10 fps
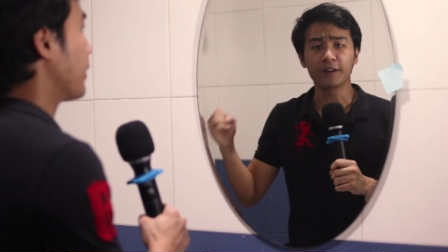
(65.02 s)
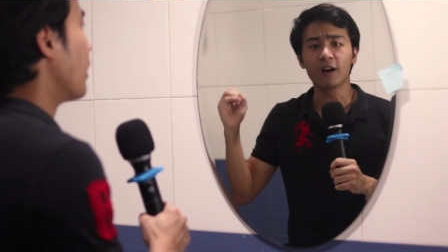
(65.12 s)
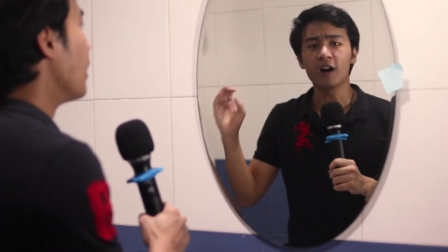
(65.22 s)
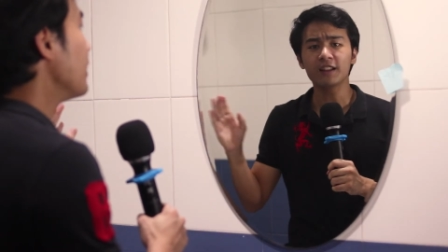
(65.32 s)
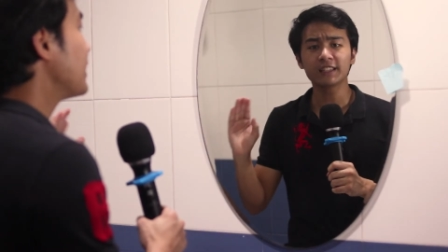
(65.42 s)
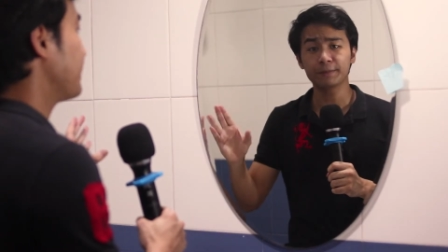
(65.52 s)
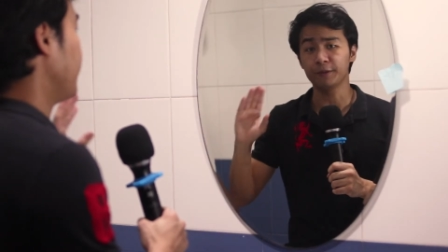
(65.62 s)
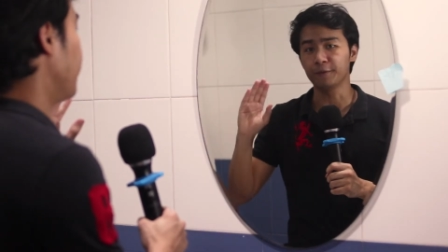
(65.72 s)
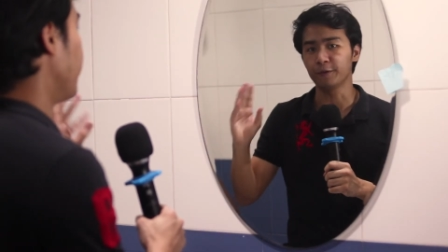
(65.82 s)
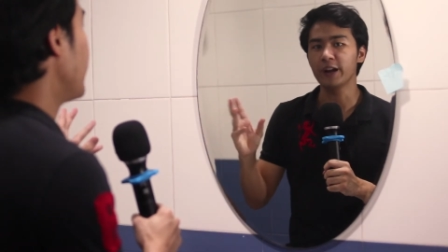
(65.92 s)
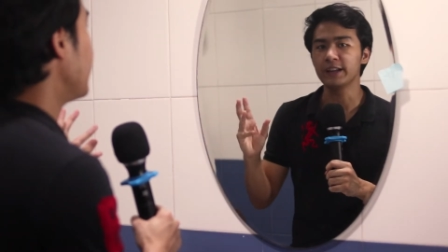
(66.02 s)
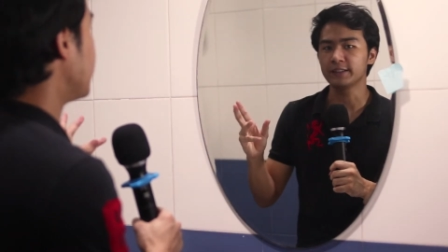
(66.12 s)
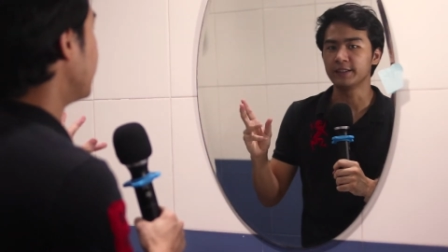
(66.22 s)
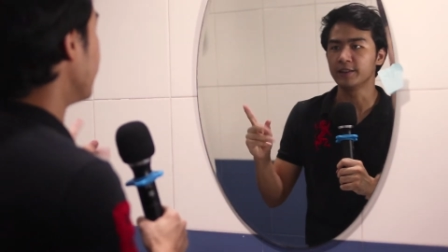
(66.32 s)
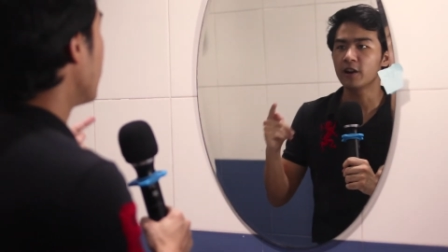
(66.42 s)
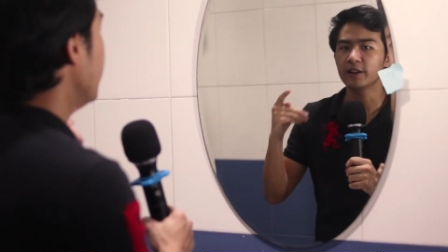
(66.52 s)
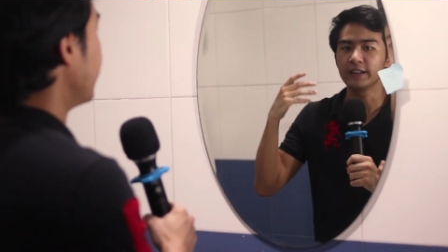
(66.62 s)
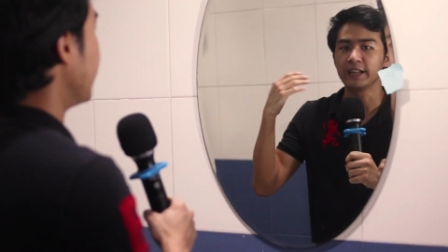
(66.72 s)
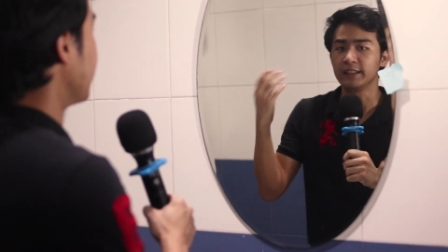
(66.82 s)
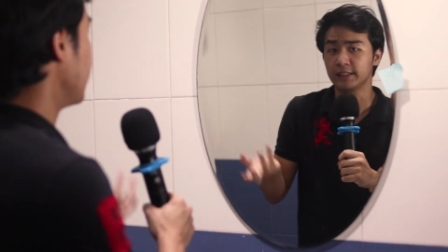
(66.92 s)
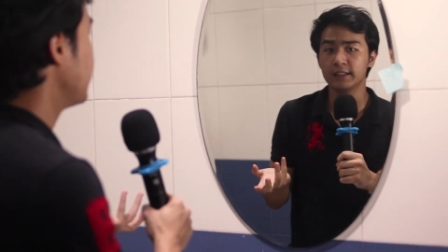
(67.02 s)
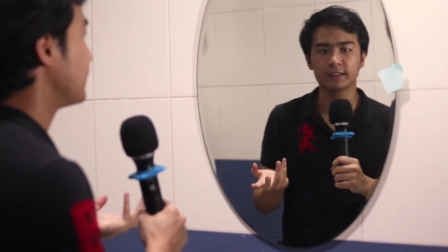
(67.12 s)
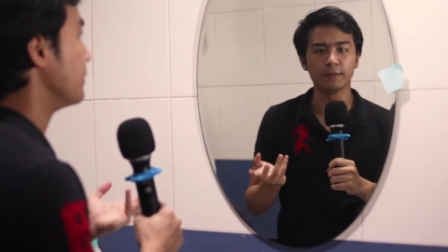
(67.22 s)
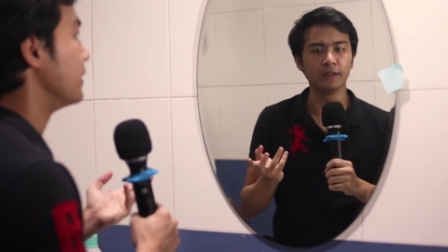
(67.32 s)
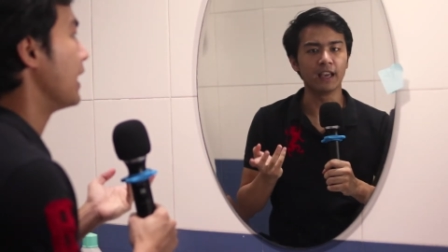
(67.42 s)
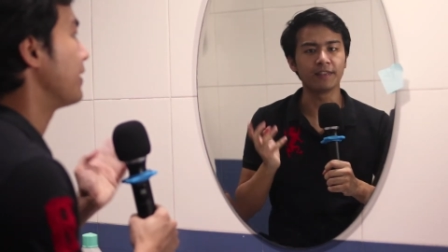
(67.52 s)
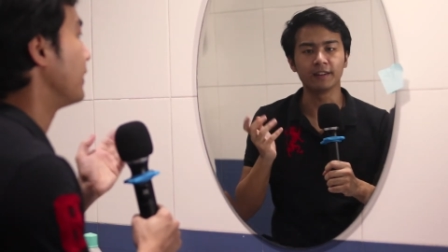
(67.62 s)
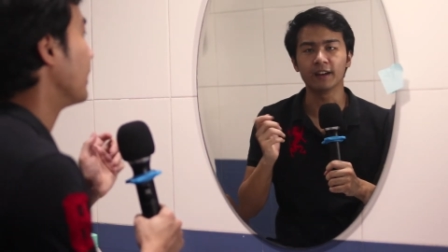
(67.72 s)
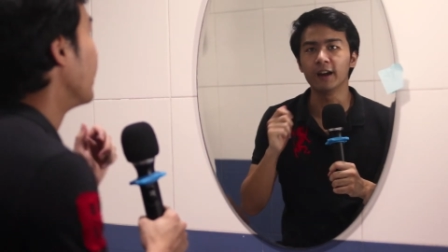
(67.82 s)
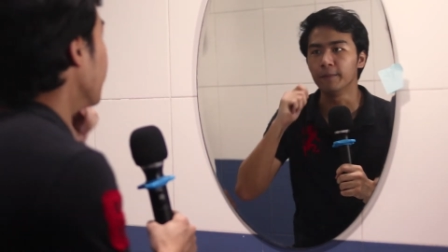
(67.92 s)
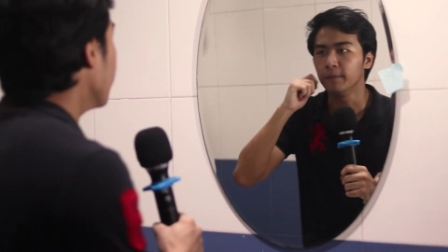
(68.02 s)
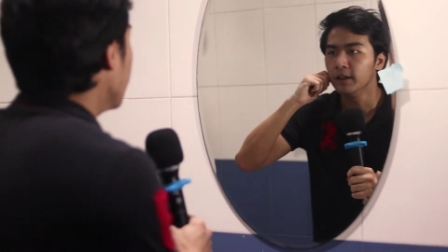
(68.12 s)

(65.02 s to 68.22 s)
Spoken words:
the concept of race did not exist to me at the time.